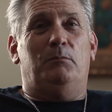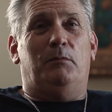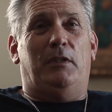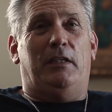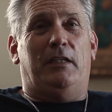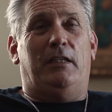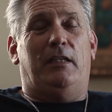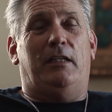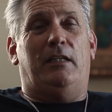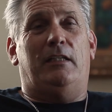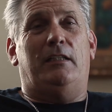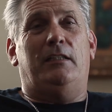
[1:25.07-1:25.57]

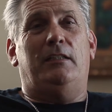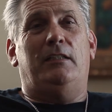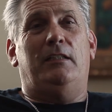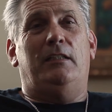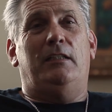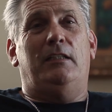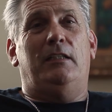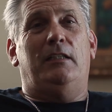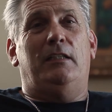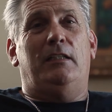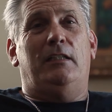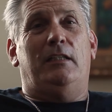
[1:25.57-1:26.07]
But
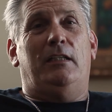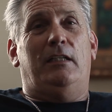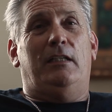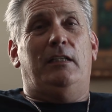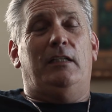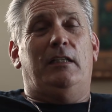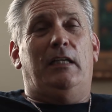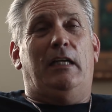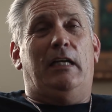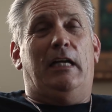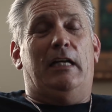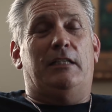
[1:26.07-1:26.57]

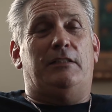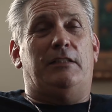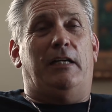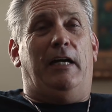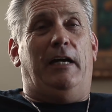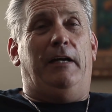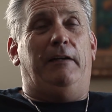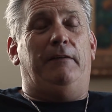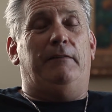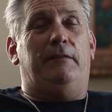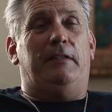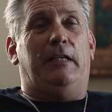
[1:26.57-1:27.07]
as
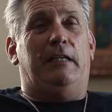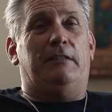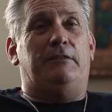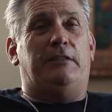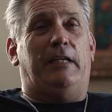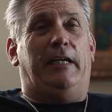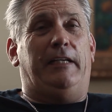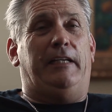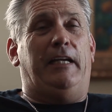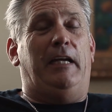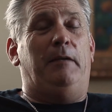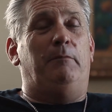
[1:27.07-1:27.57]
I
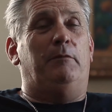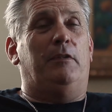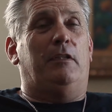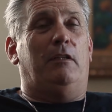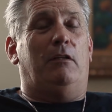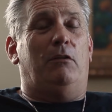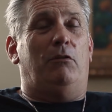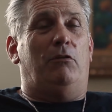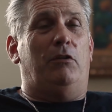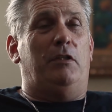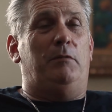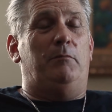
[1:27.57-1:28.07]
came to
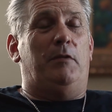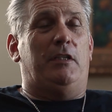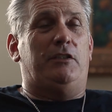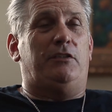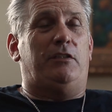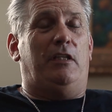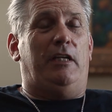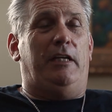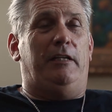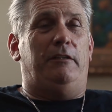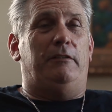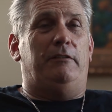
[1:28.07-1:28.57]
the Lord
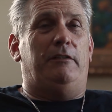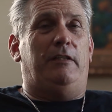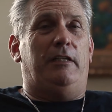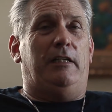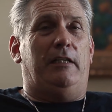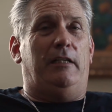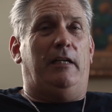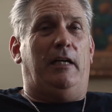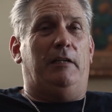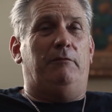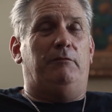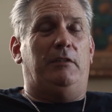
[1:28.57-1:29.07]
much later,
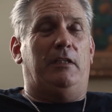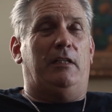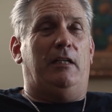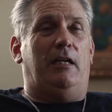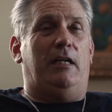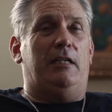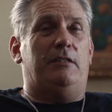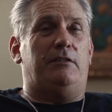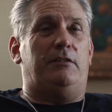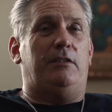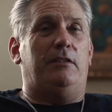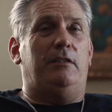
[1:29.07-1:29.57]
that I
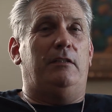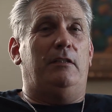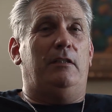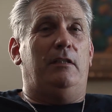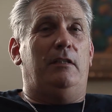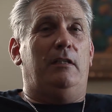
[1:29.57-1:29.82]
realized